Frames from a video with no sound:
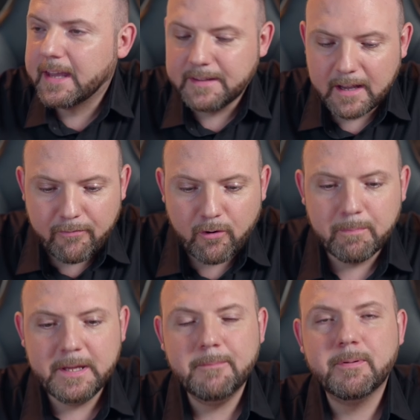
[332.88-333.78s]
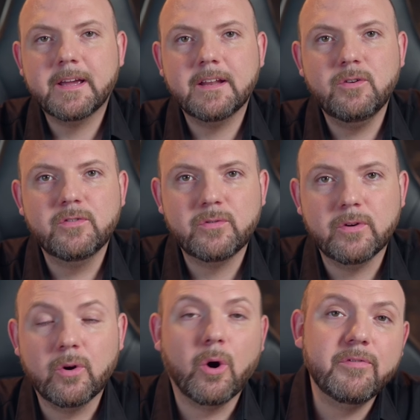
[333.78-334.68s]
And therefore people get used to
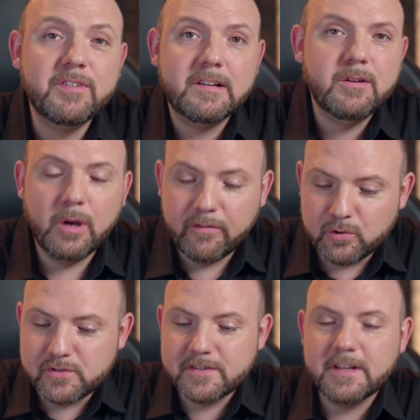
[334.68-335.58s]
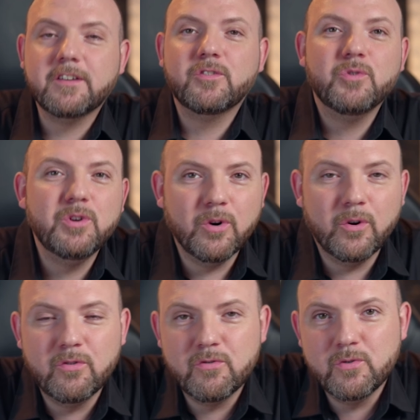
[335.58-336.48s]
it. Obviously, you have to stick to your own